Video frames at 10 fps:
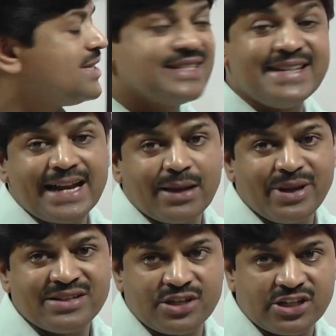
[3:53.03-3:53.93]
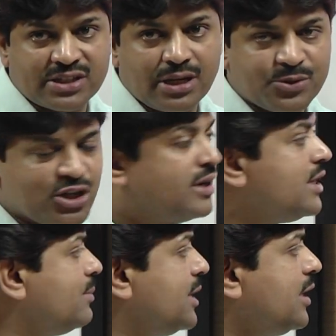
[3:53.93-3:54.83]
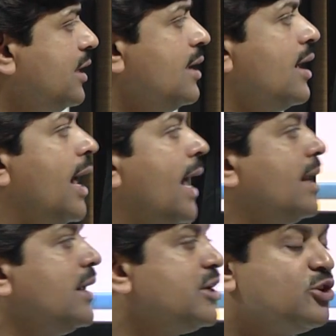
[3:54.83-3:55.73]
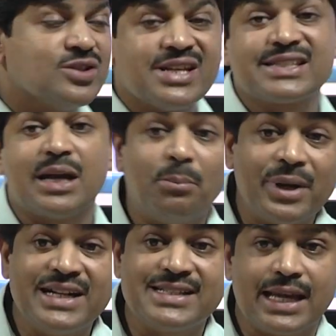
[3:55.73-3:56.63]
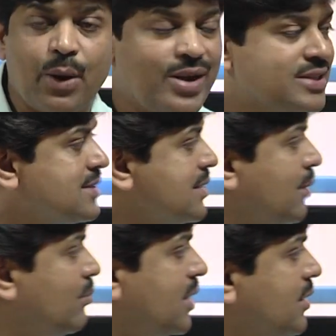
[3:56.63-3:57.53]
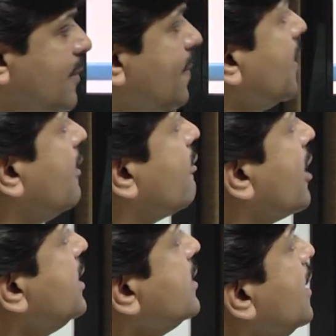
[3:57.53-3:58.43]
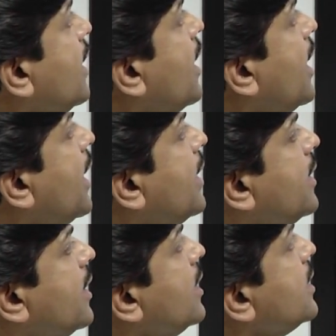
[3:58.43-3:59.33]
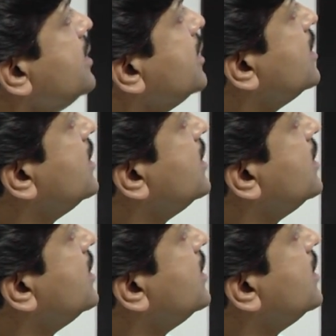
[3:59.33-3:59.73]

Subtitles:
database description DBD, and it uses complete sequence number, right? And here